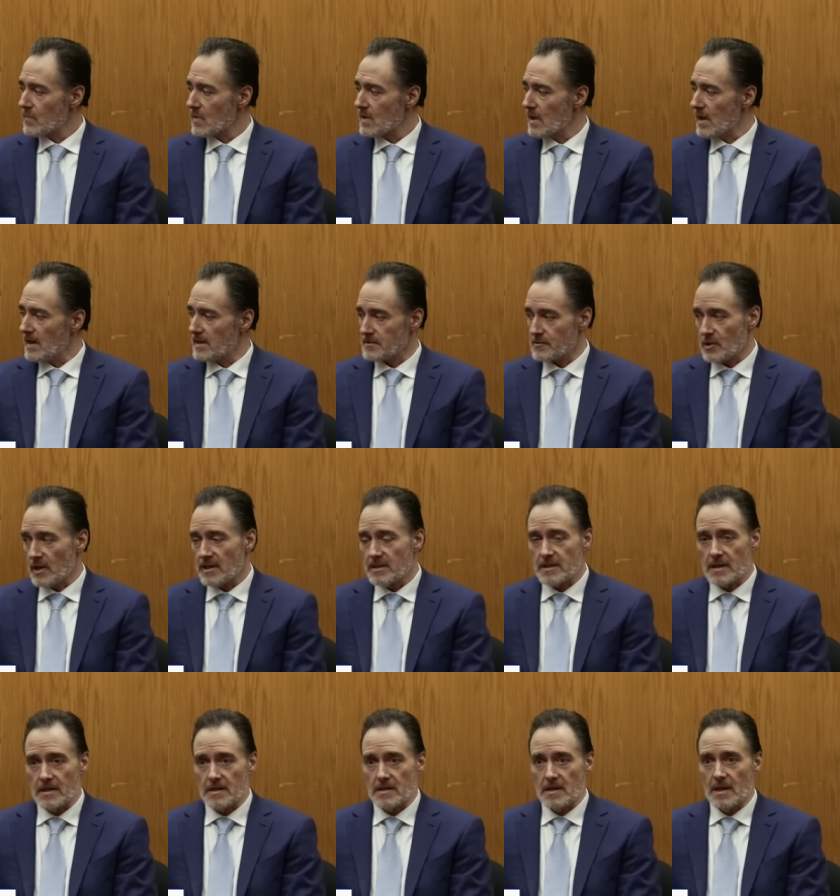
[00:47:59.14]
I tried
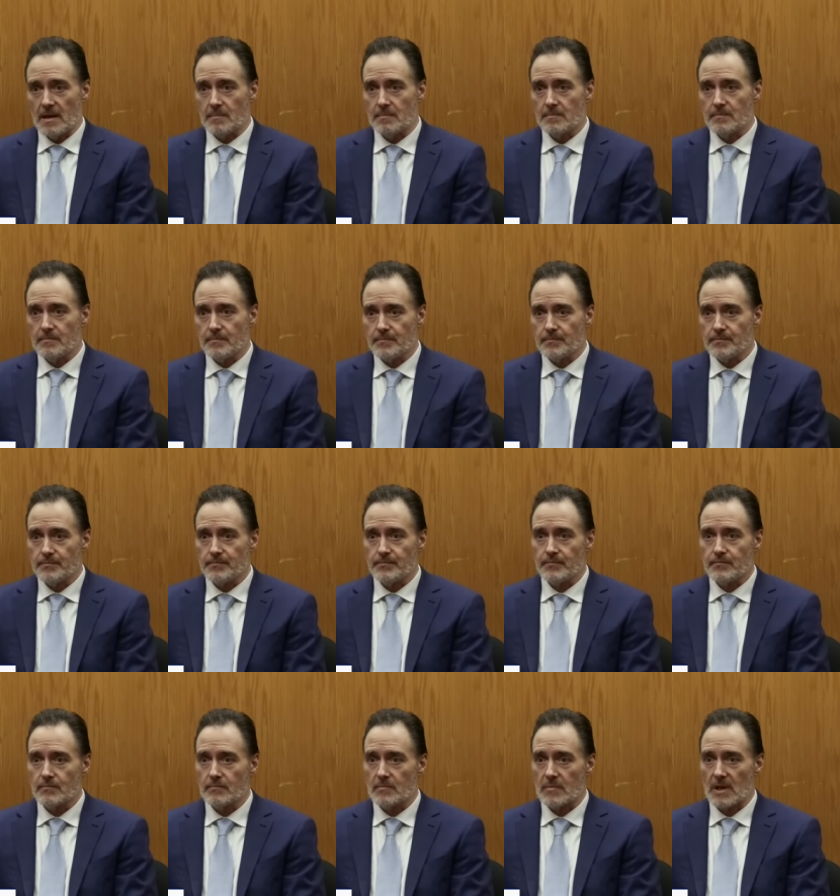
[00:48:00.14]
getting up,
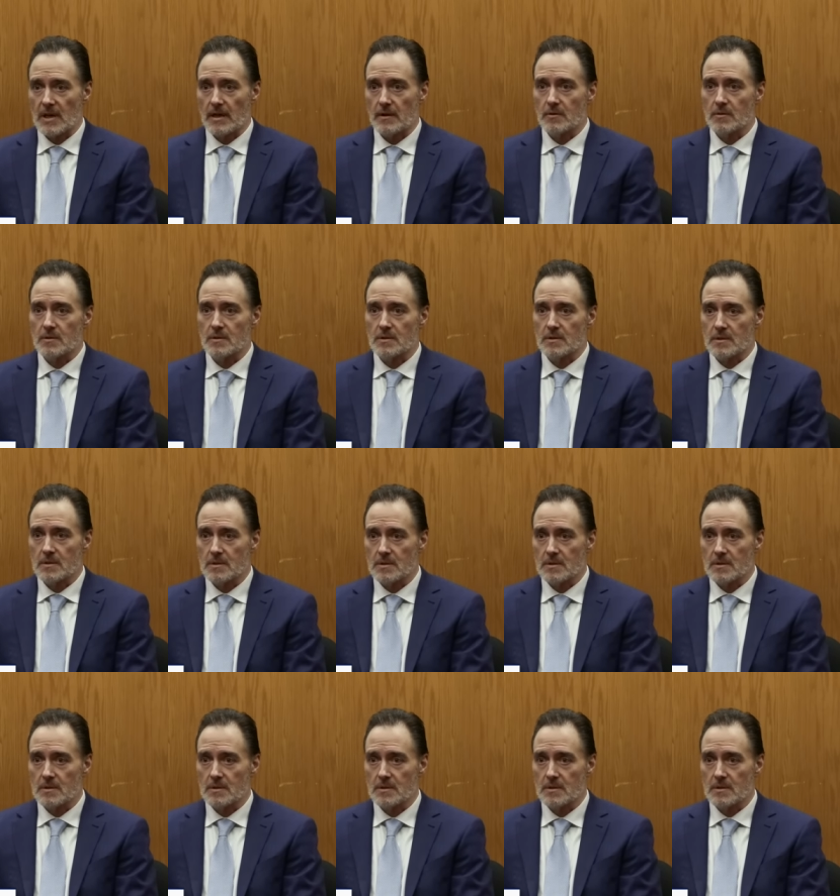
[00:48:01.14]
but I couldn't.